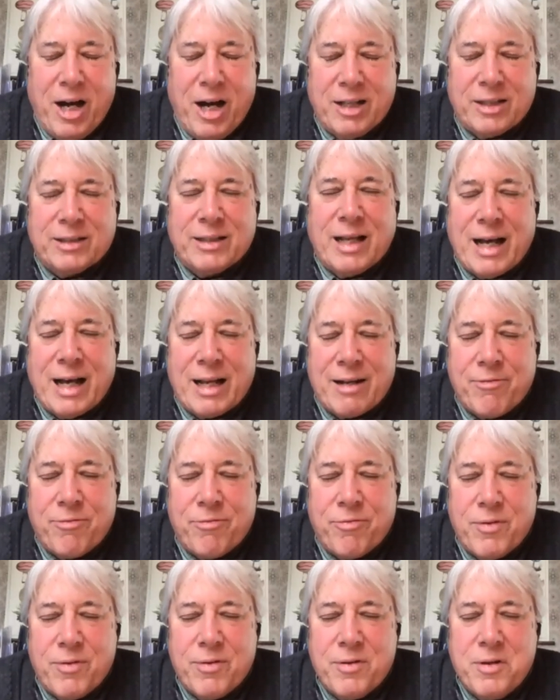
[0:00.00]
a lot of
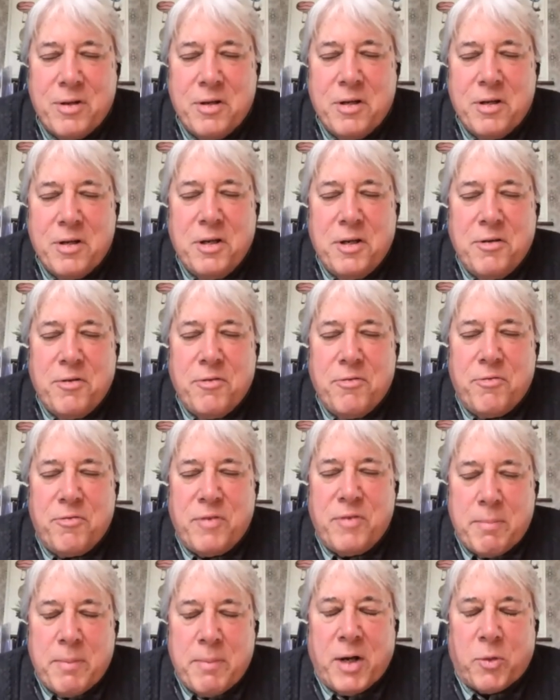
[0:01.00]

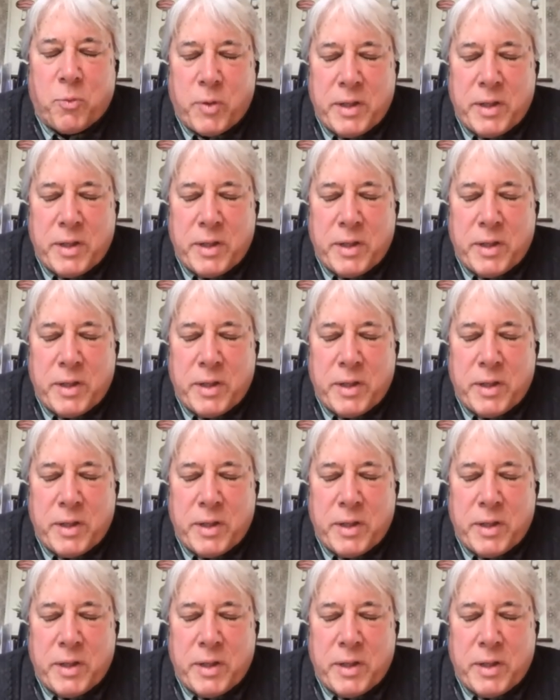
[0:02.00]
female